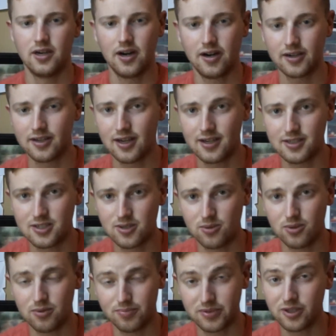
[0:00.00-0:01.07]
Alright guys,
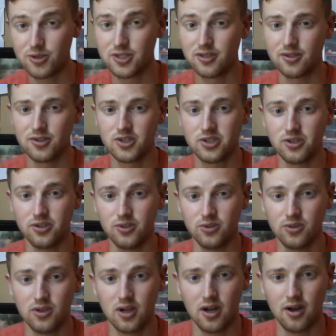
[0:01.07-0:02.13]
so the pros of the shoe,
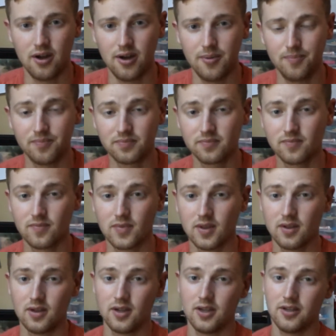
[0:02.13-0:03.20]

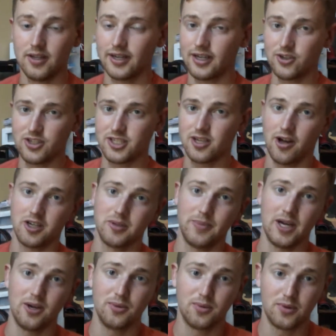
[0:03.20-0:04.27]
like I just talked
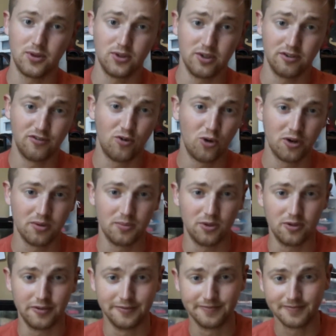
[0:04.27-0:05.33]
about, they're
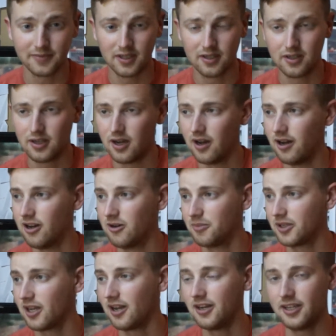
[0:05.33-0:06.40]
affordable.
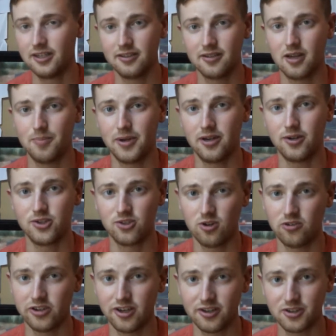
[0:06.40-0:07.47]
Getting a pair of
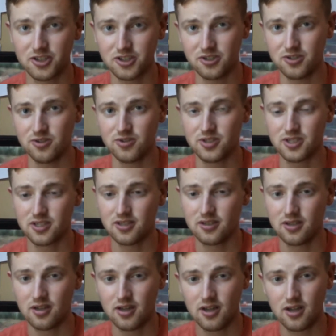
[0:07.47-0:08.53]
trail running shoes
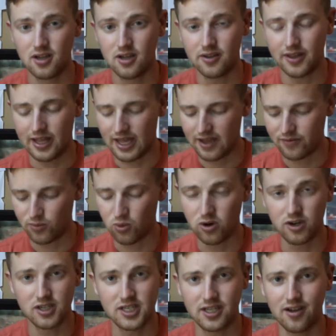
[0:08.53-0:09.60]
that have a
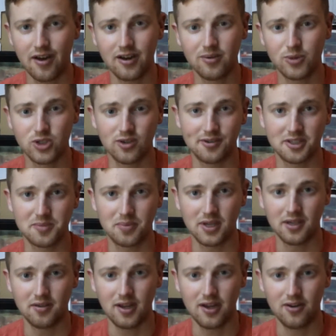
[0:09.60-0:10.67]
warranty on them, which I'll
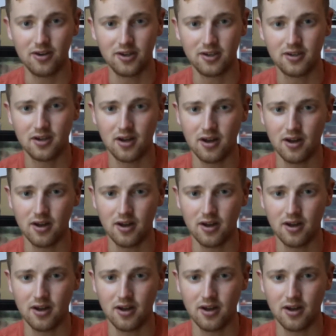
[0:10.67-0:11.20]
explain later,